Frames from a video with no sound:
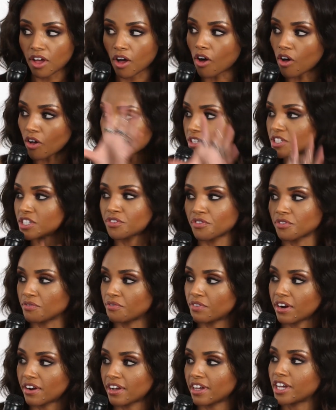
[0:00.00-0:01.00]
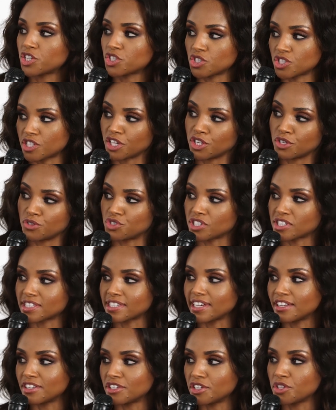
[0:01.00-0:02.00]
all the different variations that you just
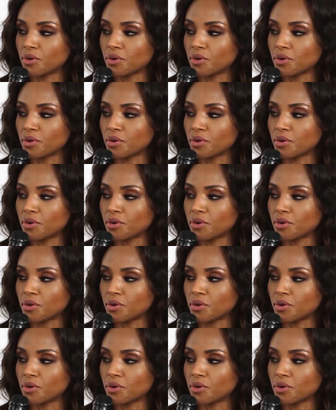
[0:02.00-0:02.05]
said.